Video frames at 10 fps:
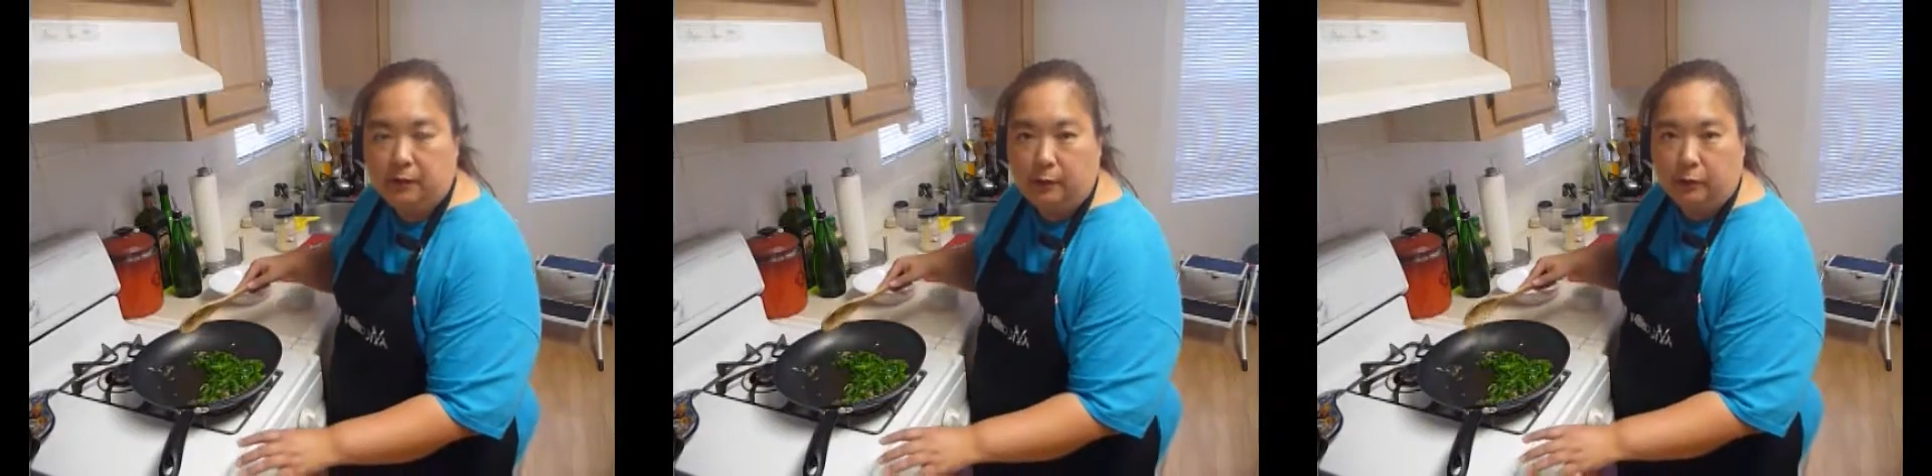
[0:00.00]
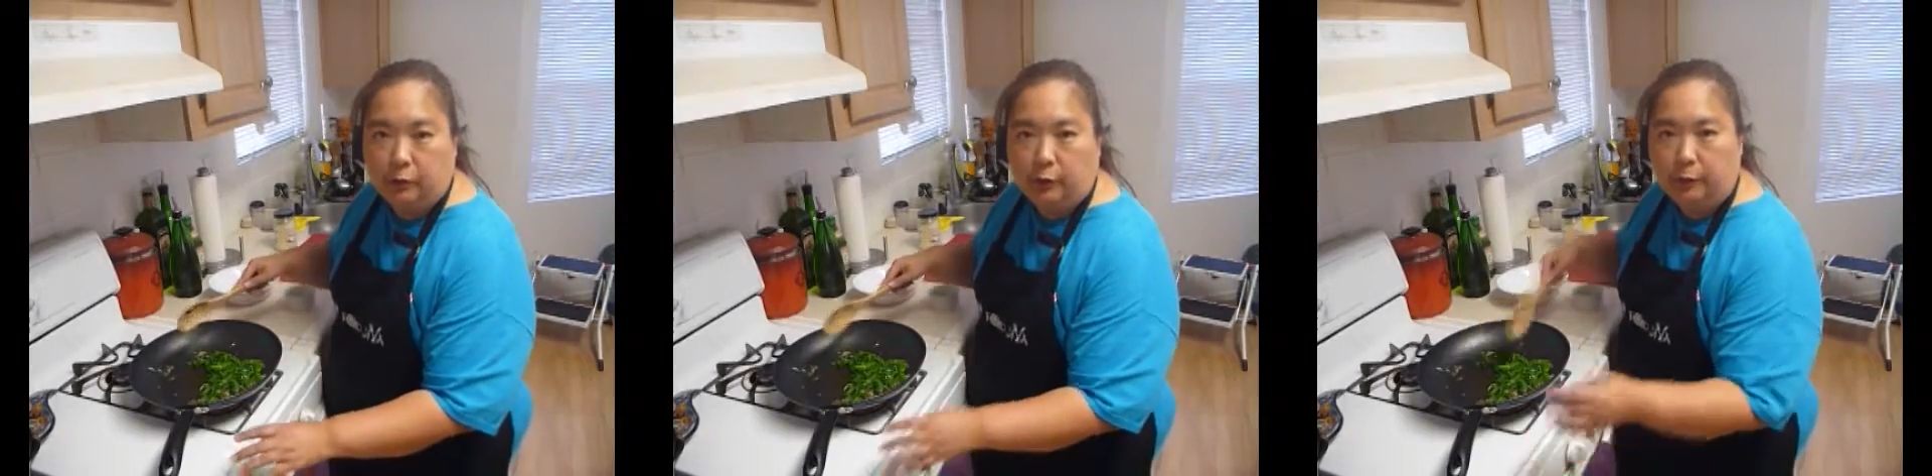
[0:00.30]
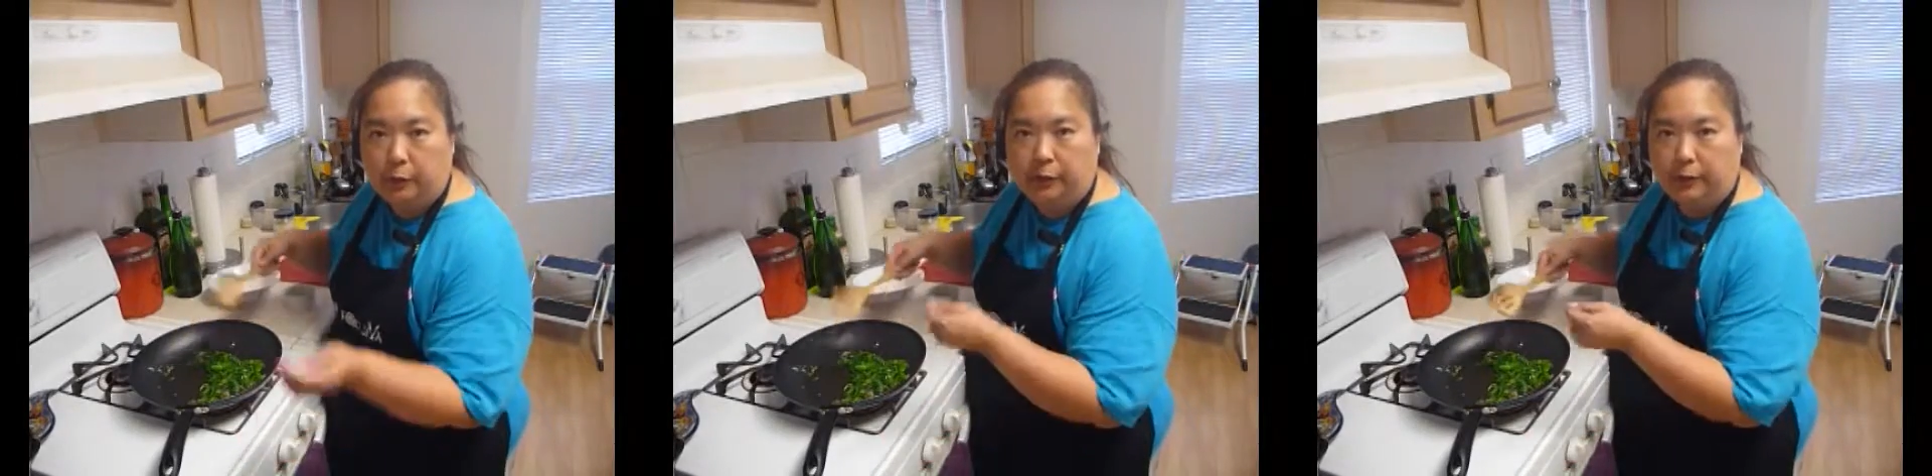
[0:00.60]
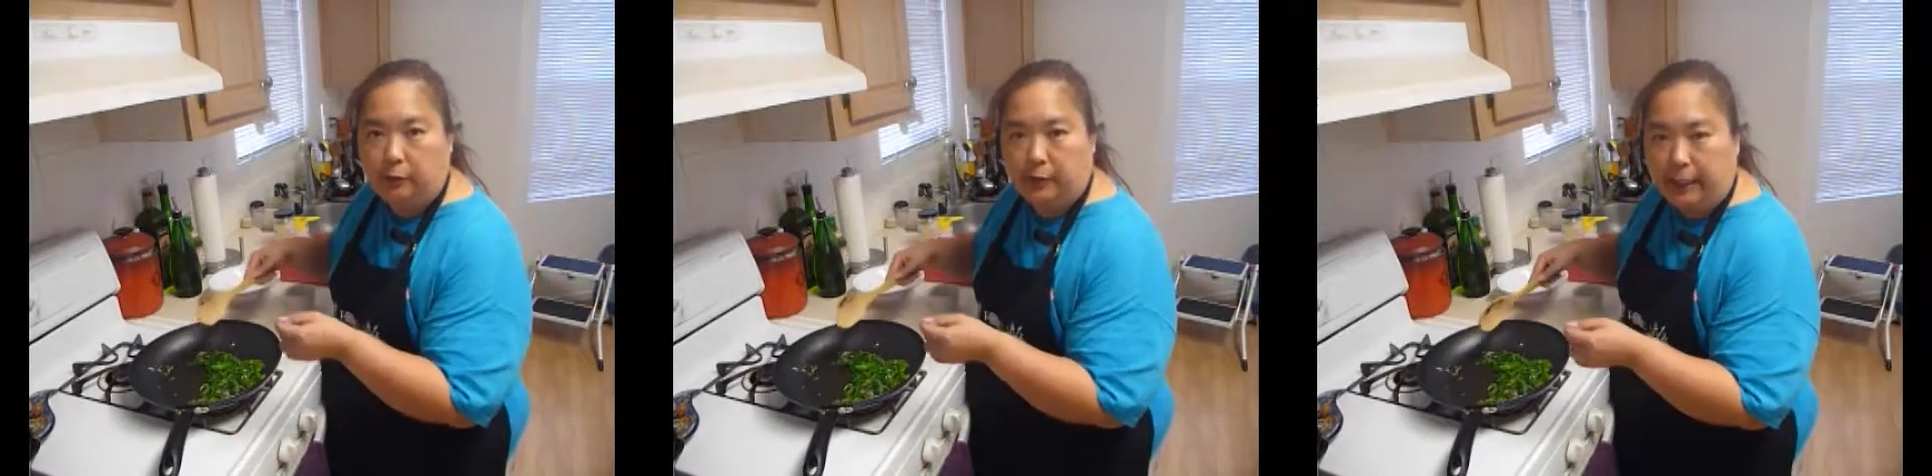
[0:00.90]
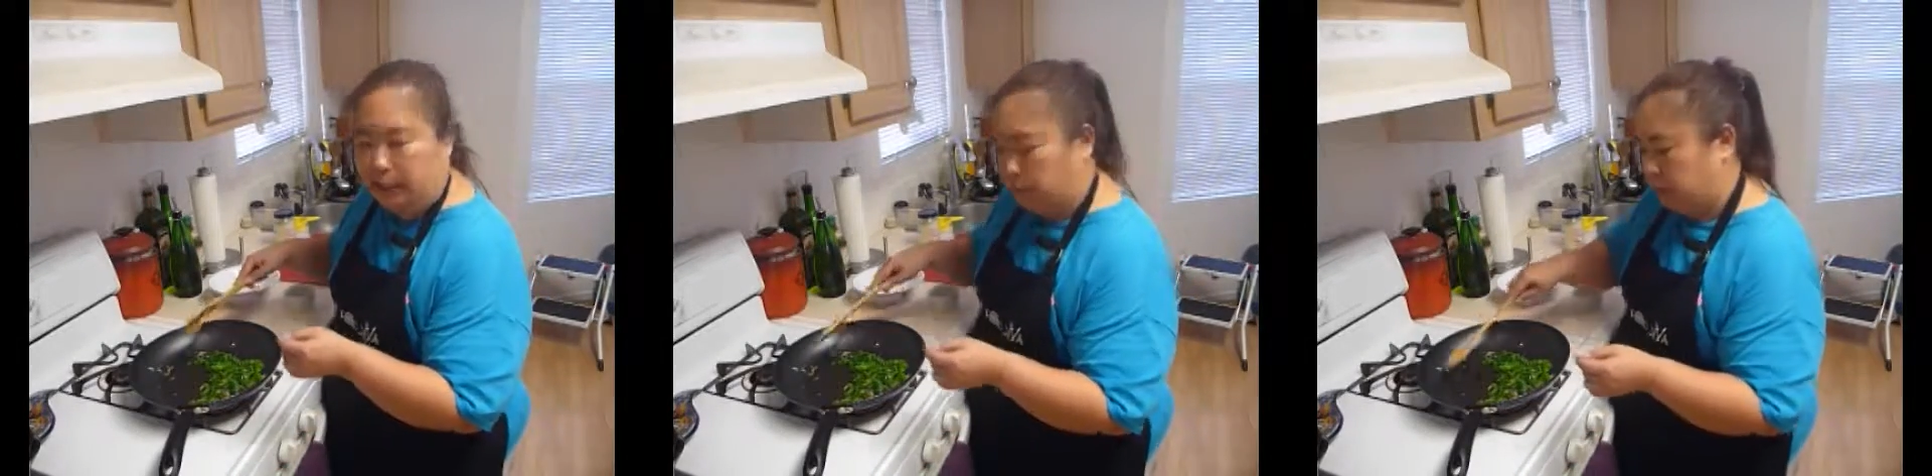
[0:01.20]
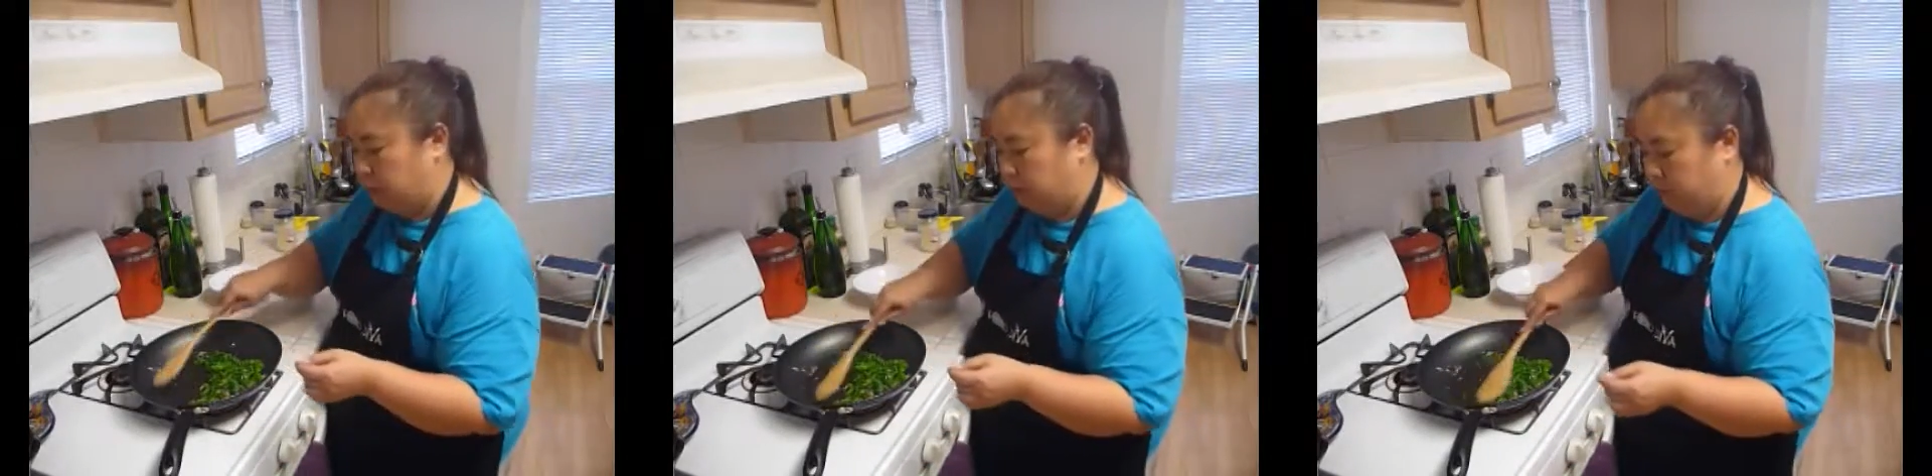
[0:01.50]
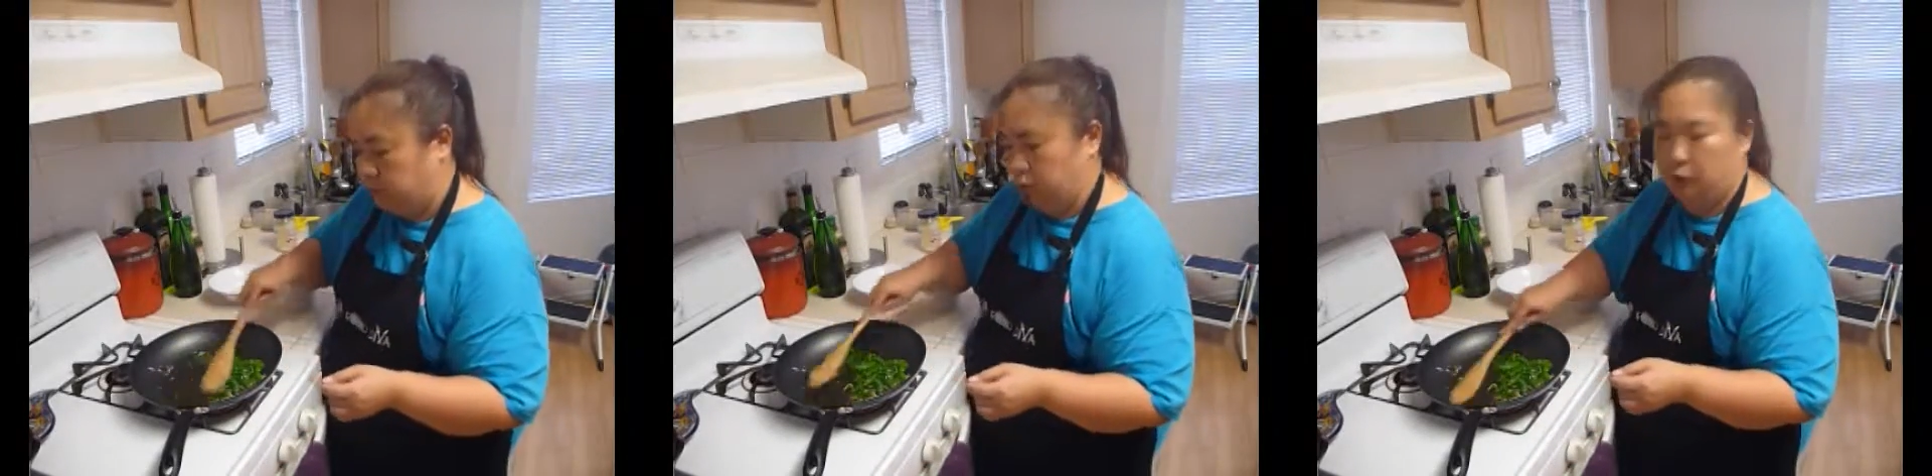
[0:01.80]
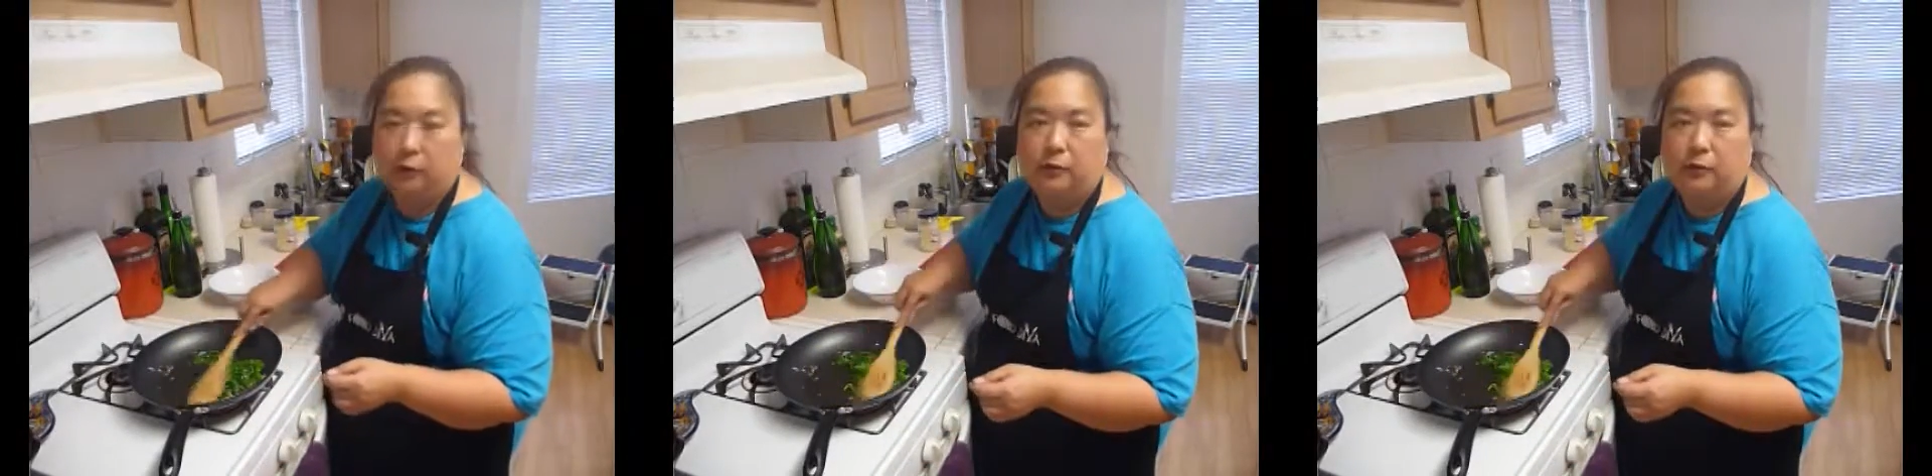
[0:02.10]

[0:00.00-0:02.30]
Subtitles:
before we put it in with the egg mixture,